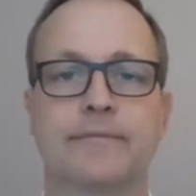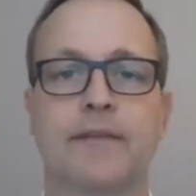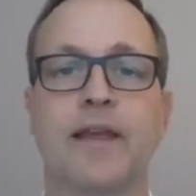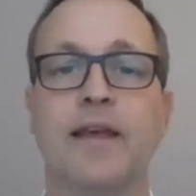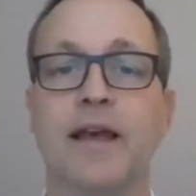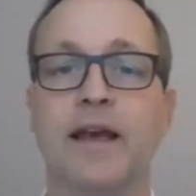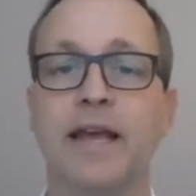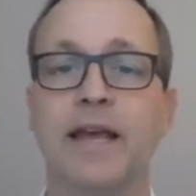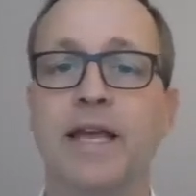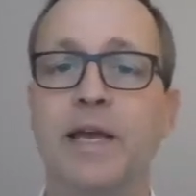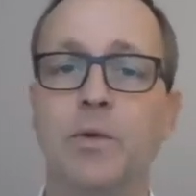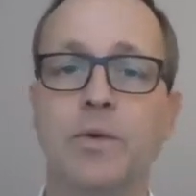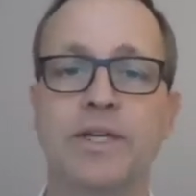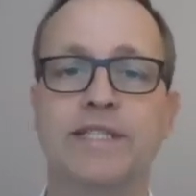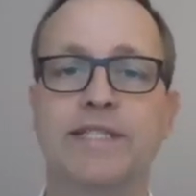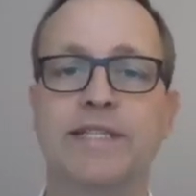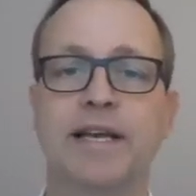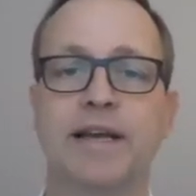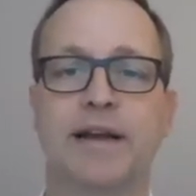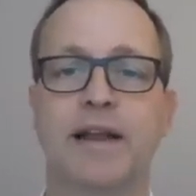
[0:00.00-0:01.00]
Here we
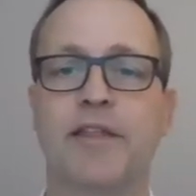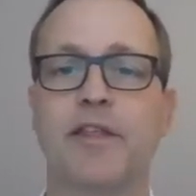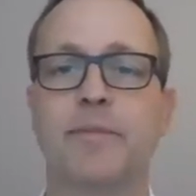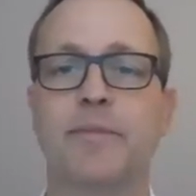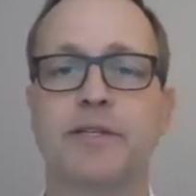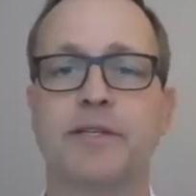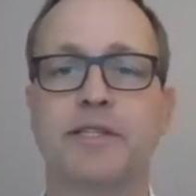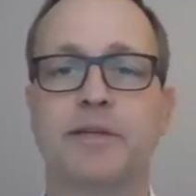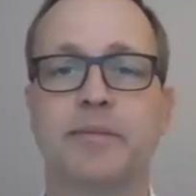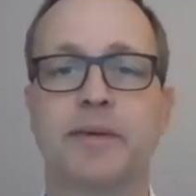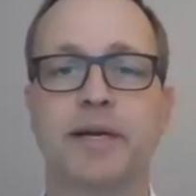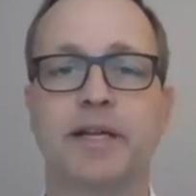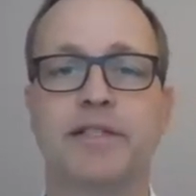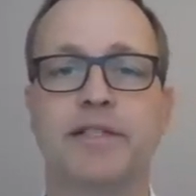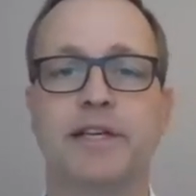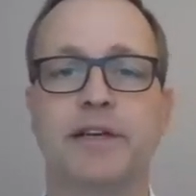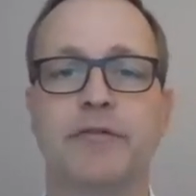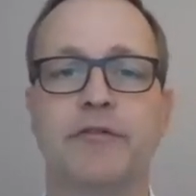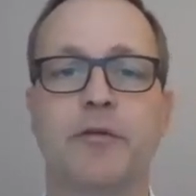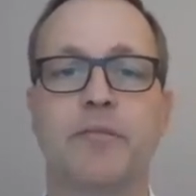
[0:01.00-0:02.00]
see another
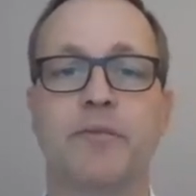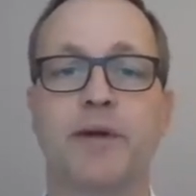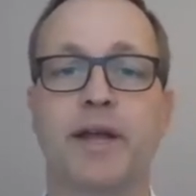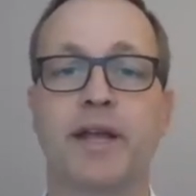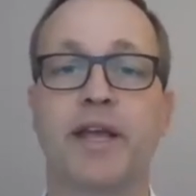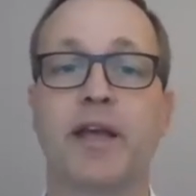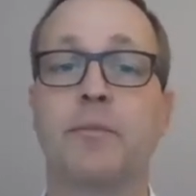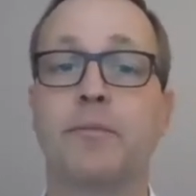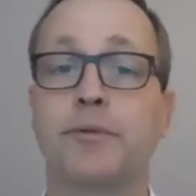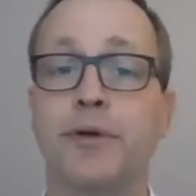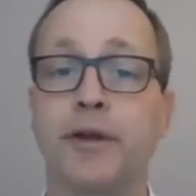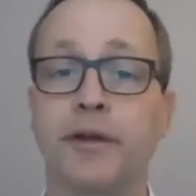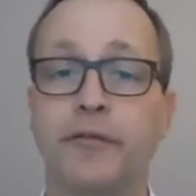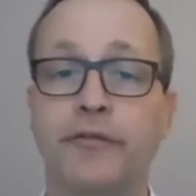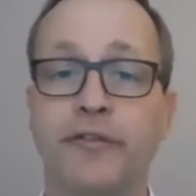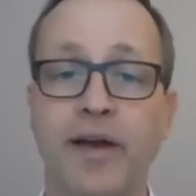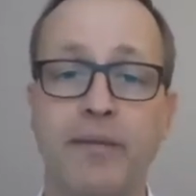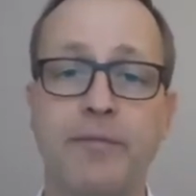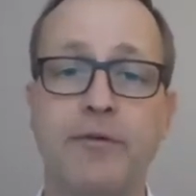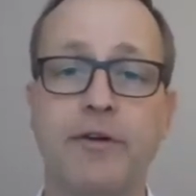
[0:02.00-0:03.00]
possibility for bringing
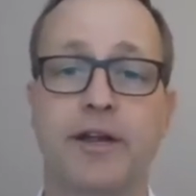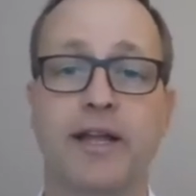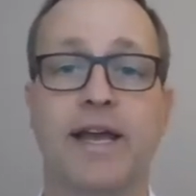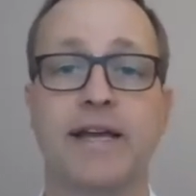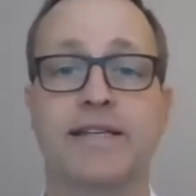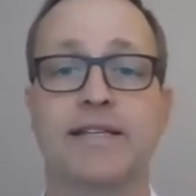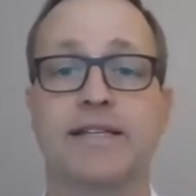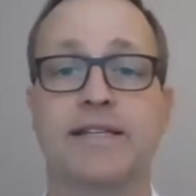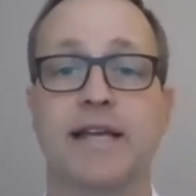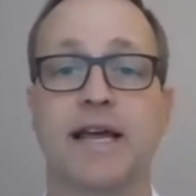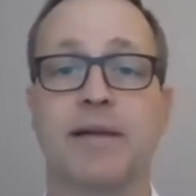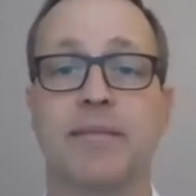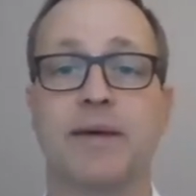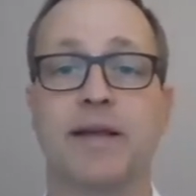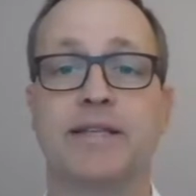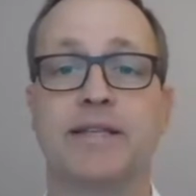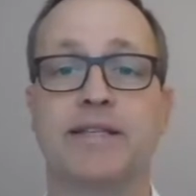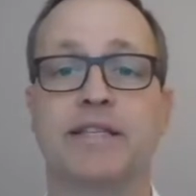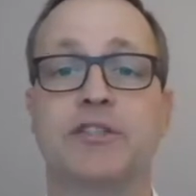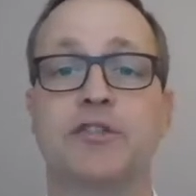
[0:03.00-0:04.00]
prefabricated
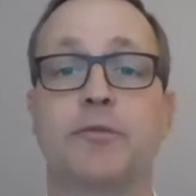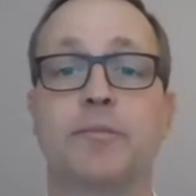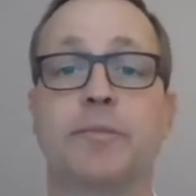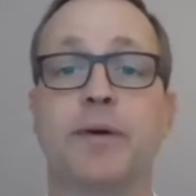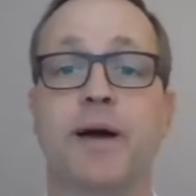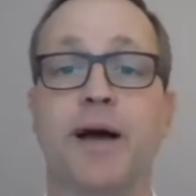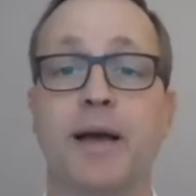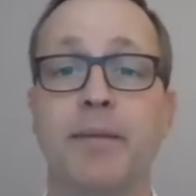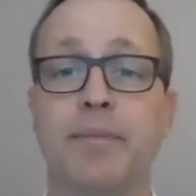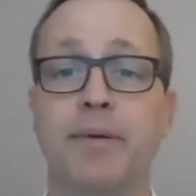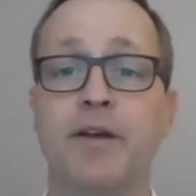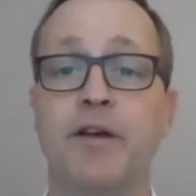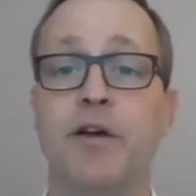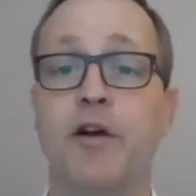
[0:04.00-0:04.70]
elements into pipe